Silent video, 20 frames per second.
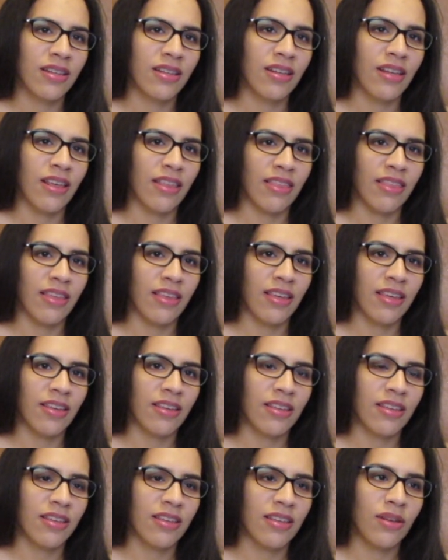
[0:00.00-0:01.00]
I think.
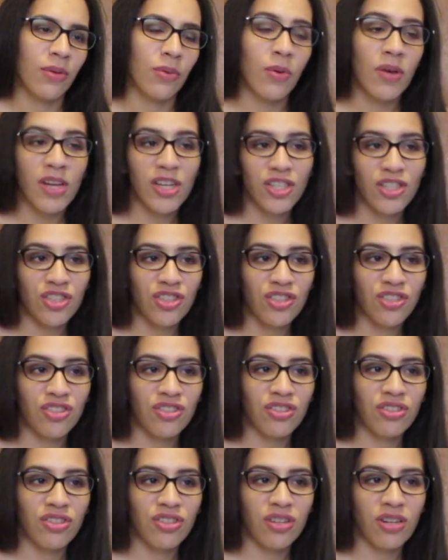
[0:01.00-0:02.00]

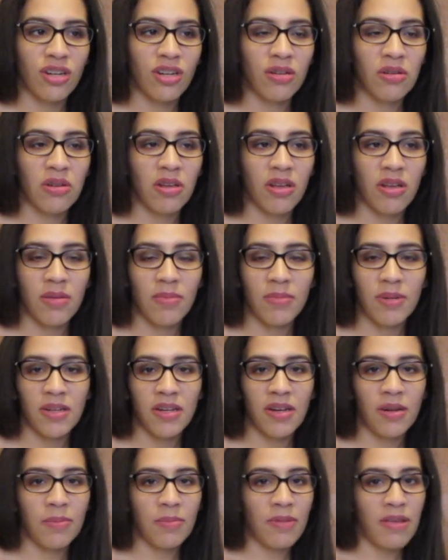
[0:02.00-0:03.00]
Which, I
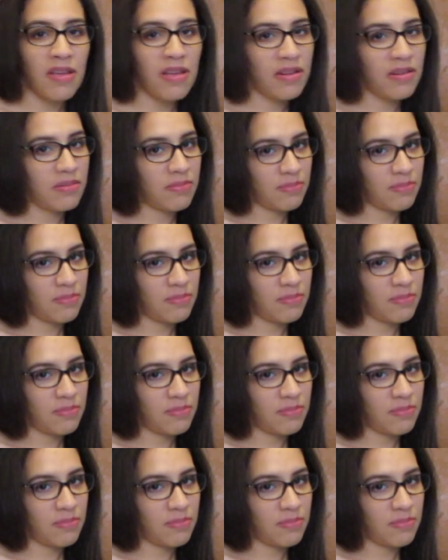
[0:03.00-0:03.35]
mean, I'm not